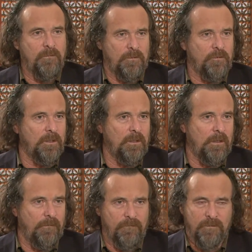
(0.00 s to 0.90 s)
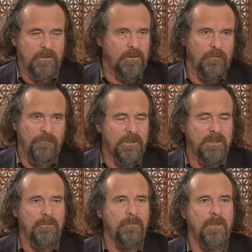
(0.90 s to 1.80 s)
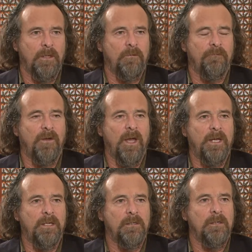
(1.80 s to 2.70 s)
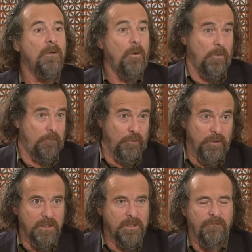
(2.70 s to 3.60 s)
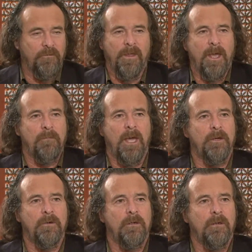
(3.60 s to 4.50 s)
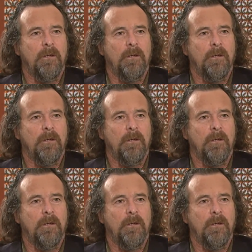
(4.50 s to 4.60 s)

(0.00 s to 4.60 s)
Sufism that you find, or Buddhism for that matter.